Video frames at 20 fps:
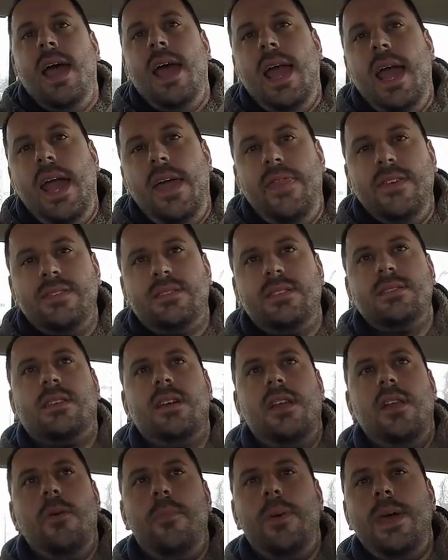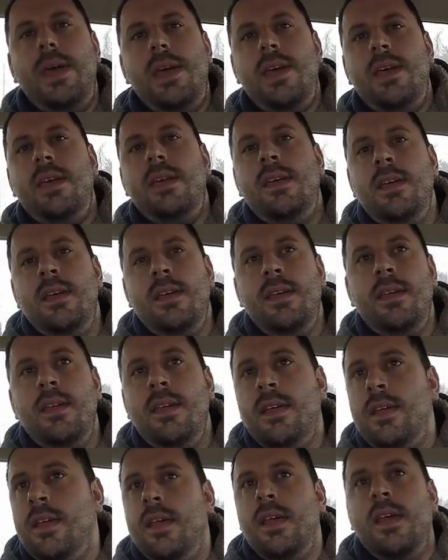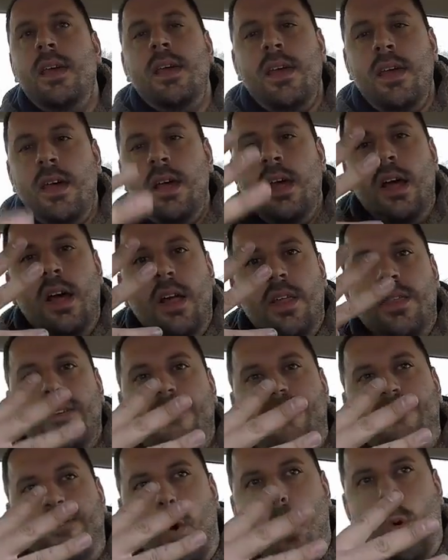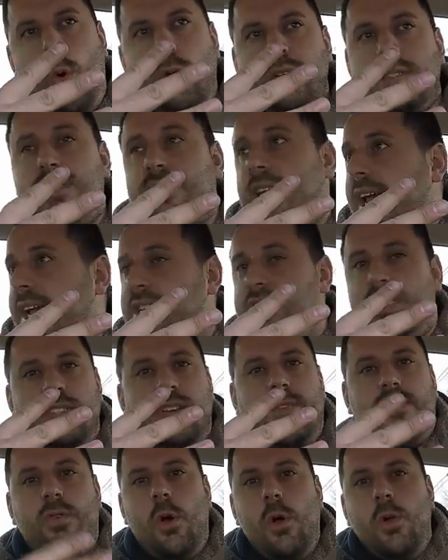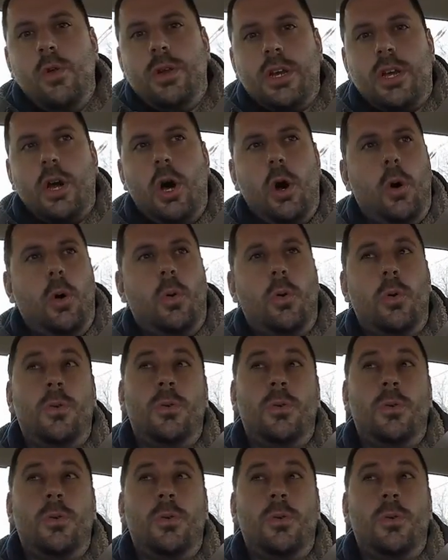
and this is going to be the 4 stages of rolling coal.